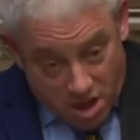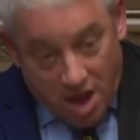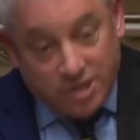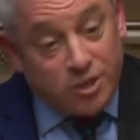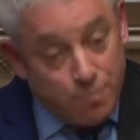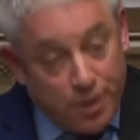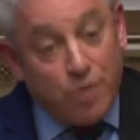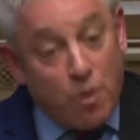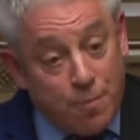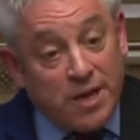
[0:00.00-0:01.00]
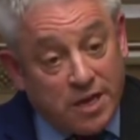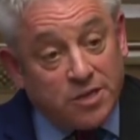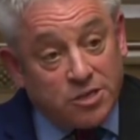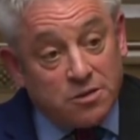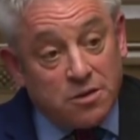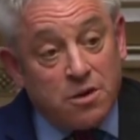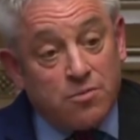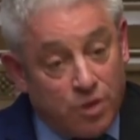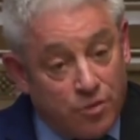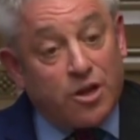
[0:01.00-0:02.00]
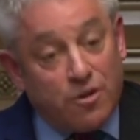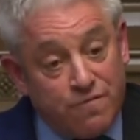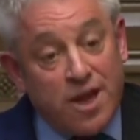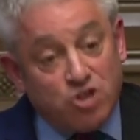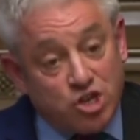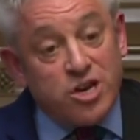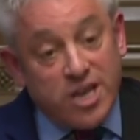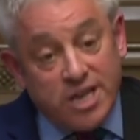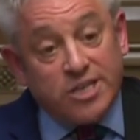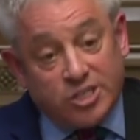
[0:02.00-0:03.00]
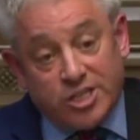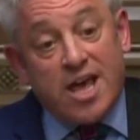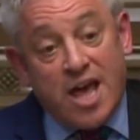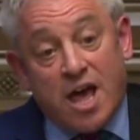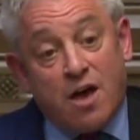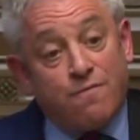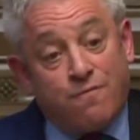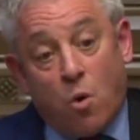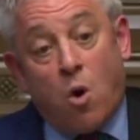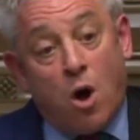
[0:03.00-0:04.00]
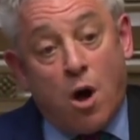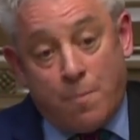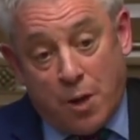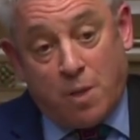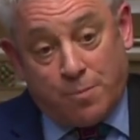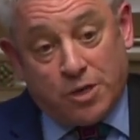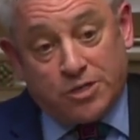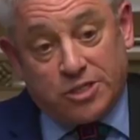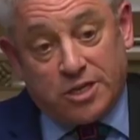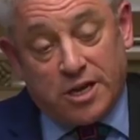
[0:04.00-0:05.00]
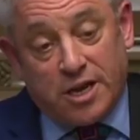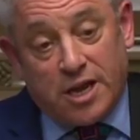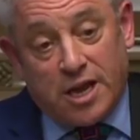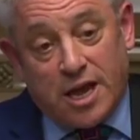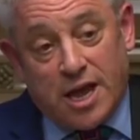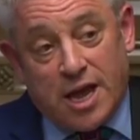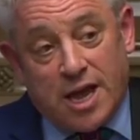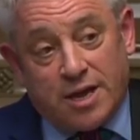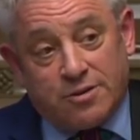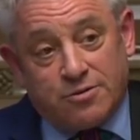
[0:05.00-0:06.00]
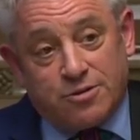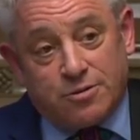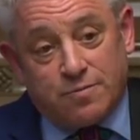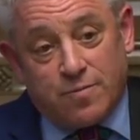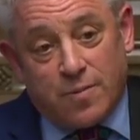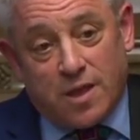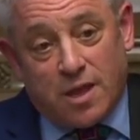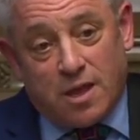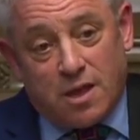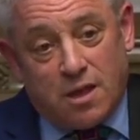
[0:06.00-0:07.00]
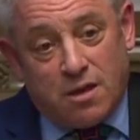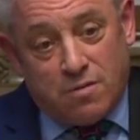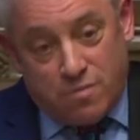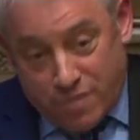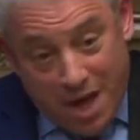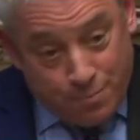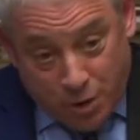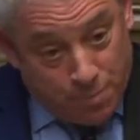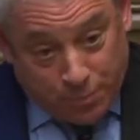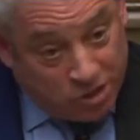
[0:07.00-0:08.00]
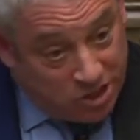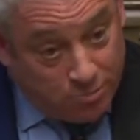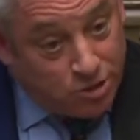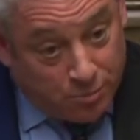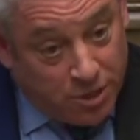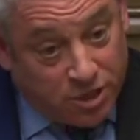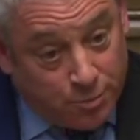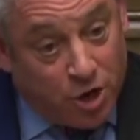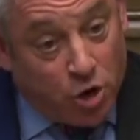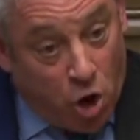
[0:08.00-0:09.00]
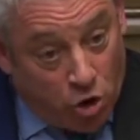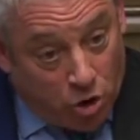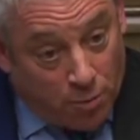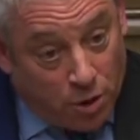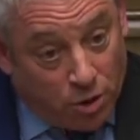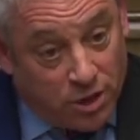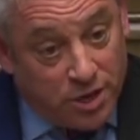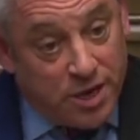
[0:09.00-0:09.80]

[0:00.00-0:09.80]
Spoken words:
I simply repeat that the Convention is there for a purpose, and that purpose seems to me to be an honourable